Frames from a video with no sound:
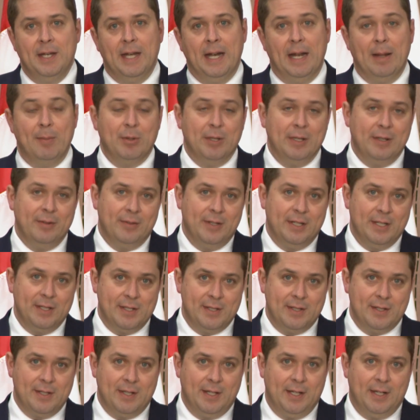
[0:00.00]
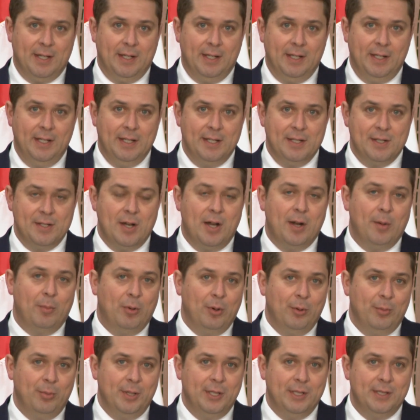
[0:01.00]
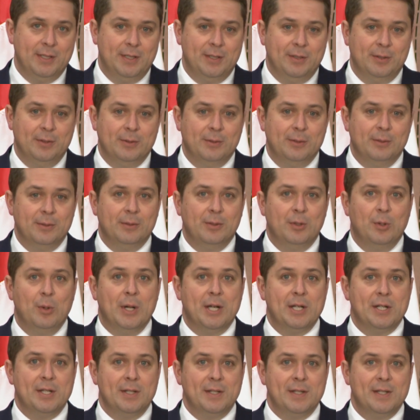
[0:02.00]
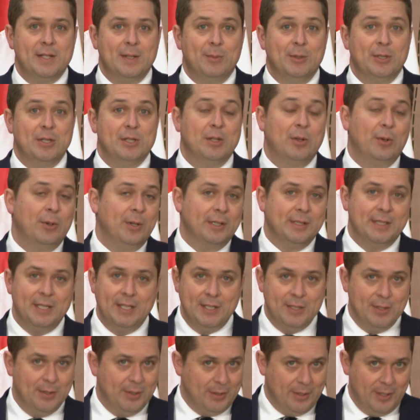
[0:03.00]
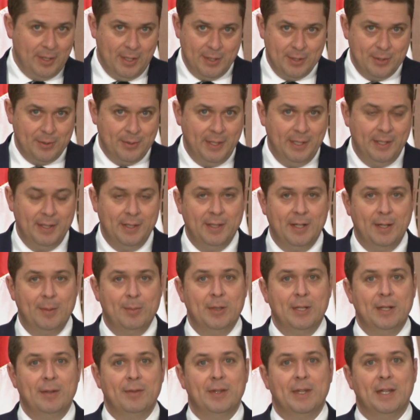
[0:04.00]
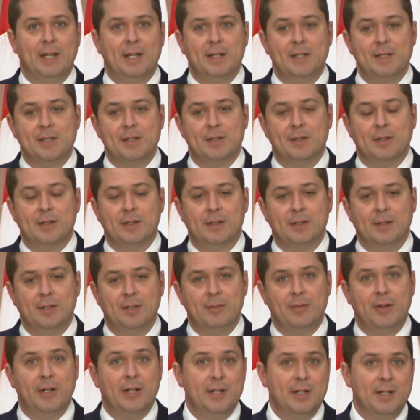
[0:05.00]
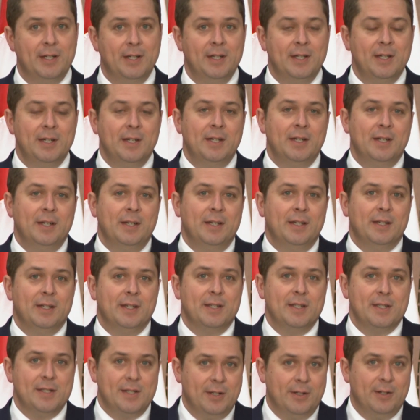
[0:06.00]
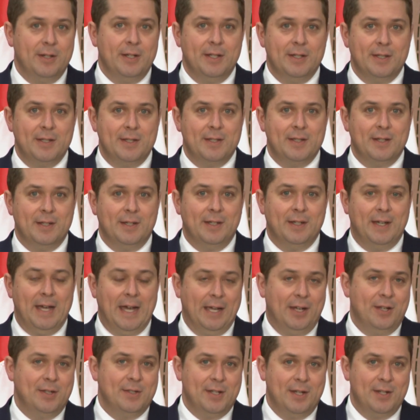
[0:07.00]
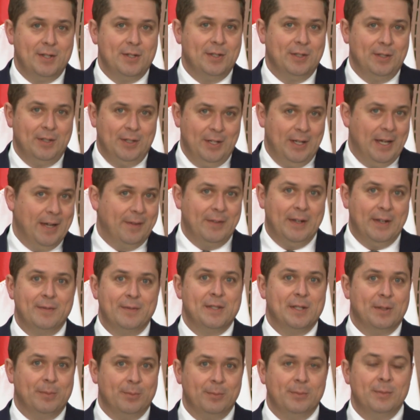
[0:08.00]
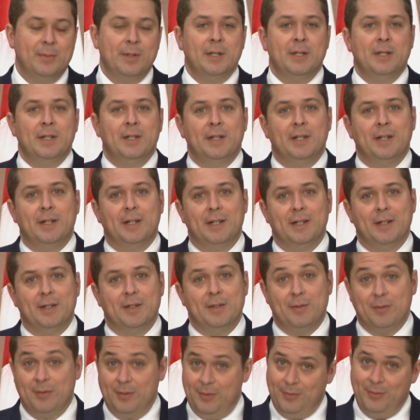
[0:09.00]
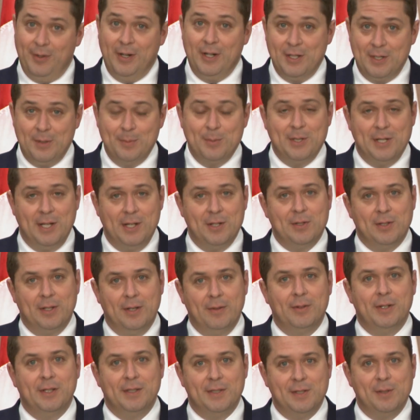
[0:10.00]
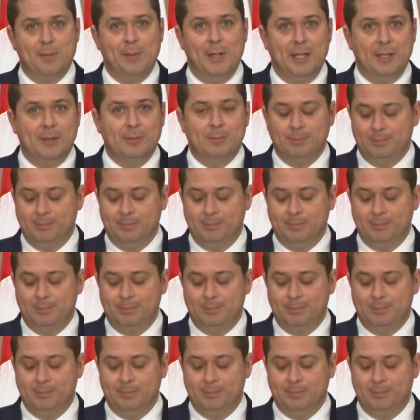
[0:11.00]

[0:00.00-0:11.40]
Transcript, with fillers: And I believe it is, uh, it is not appropriate to question someone's loyalty to their country. I believe that is a, a very a serious uh, accusation that you have some uh, very substantial evidence to make.